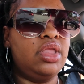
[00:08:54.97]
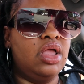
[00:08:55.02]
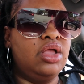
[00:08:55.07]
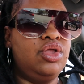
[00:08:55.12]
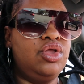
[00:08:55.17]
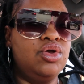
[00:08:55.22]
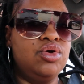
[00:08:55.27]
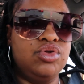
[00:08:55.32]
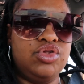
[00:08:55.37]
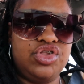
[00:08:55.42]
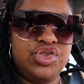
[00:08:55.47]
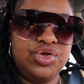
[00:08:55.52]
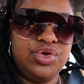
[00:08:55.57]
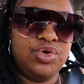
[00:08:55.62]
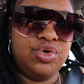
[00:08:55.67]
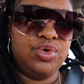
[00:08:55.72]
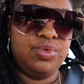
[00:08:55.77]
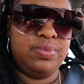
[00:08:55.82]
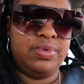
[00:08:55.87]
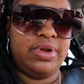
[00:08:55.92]

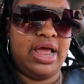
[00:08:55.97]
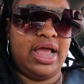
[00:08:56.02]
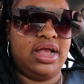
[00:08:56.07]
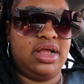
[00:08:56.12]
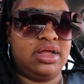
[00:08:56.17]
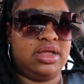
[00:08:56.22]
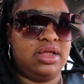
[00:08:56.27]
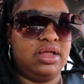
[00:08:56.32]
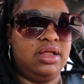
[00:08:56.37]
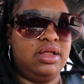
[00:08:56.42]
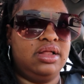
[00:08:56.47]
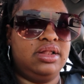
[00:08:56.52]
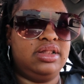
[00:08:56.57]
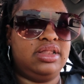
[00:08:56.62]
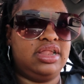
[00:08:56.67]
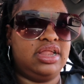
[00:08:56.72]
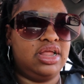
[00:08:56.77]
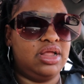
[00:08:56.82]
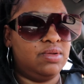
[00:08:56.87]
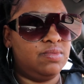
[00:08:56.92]
youtube like
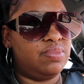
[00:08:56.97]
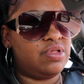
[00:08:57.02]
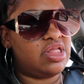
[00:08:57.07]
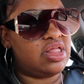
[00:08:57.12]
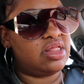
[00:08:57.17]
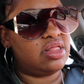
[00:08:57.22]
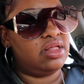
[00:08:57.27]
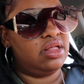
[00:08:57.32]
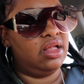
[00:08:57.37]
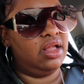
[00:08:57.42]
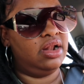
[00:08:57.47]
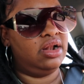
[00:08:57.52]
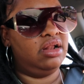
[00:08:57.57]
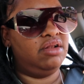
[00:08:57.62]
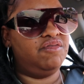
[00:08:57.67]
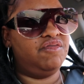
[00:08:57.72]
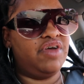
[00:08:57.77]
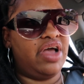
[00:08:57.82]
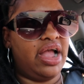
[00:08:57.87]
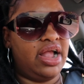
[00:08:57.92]
tips and
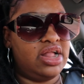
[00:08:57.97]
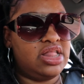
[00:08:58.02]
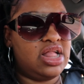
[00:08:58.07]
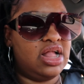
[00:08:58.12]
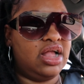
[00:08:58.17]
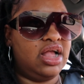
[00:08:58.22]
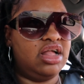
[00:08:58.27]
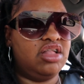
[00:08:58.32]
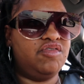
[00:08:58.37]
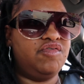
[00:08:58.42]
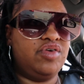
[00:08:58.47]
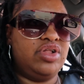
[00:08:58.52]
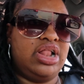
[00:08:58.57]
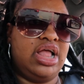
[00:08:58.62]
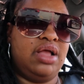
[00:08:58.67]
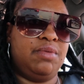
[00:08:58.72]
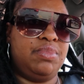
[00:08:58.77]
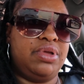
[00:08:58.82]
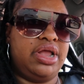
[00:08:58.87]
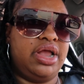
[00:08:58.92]
advice i guess for
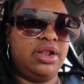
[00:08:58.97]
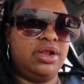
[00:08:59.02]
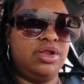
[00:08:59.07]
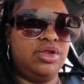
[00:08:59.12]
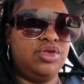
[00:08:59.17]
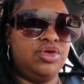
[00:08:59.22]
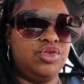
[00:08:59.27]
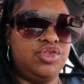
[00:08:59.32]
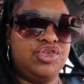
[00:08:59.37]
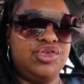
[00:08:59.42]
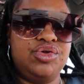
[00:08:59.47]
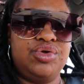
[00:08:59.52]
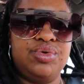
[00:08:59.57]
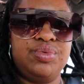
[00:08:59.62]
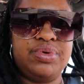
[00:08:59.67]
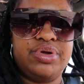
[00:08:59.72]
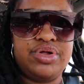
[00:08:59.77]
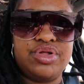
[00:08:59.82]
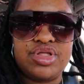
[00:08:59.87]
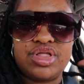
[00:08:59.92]
like beginner
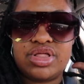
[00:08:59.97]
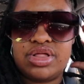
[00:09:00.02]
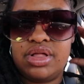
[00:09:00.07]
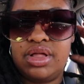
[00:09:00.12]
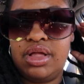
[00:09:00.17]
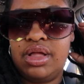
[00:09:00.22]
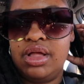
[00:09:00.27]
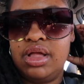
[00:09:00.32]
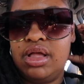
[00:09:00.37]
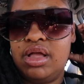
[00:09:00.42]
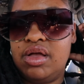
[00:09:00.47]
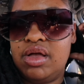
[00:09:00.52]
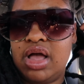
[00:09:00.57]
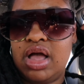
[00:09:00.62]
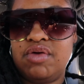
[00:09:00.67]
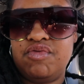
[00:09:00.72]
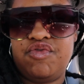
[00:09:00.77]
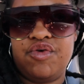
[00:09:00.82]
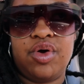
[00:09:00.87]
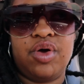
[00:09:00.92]
youtubers
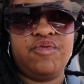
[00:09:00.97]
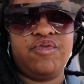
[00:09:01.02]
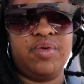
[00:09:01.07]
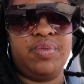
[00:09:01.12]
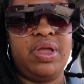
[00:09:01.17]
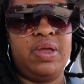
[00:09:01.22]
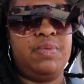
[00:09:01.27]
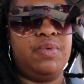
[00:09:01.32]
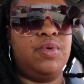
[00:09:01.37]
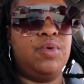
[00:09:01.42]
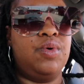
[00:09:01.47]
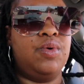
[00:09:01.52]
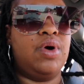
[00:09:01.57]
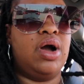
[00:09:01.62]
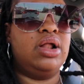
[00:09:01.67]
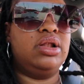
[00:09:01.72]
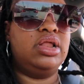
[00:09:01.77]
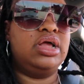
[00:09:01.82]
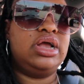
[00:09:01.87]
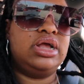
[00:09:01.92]
um, or for people who
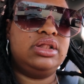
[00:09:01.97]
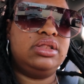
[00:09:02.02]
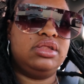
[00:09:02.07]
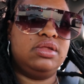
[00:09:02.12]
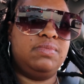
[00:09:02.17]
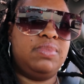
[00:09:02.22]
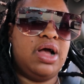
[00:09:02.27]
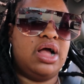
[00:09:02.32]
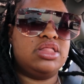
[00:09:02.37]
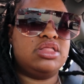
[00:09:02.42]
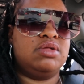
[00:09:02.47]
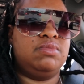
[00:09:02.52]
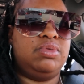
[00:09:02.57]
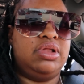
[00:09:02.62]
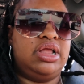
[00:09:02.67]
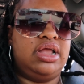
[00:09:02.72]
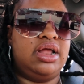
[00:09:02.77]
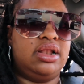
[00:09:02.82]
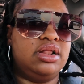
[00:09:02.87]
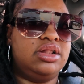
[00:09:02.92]
are looking to
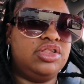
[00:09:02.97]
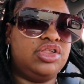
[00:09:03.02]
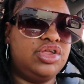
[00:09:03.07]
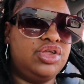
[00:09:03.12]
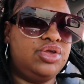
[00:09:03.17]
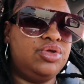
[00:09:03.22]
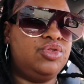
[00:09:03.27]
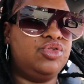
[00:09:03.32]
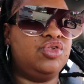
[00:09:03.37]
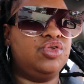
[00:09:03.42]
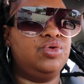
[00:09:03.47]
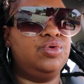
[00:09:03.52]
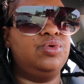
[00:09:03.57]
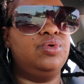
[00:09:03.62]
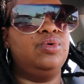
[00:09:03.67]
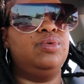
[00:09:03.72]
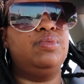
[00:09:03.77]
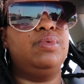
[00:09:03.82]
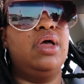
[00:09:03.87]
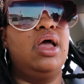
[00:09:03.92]
possibly get into
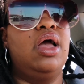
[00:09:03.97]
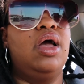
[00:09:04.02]
YouTube,